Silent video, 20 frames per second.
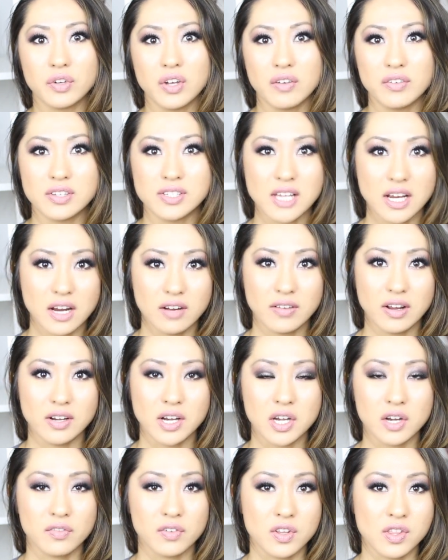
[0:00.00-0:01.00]
you have a second
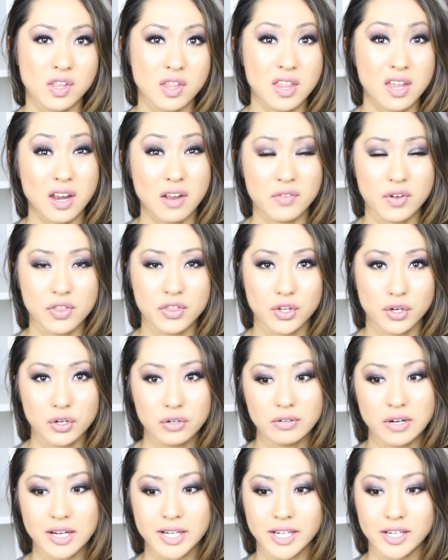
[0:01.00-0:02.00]
round interview, and then you have a
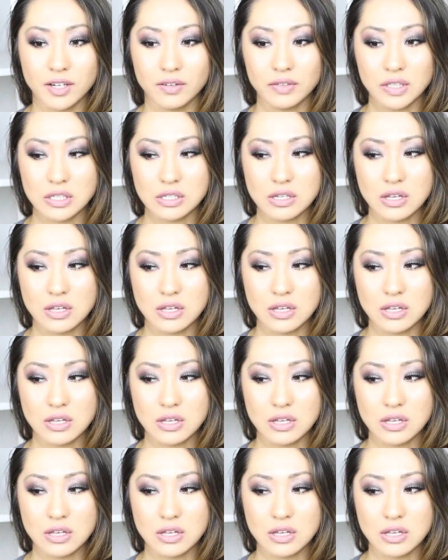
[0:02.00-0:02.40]
third round interview.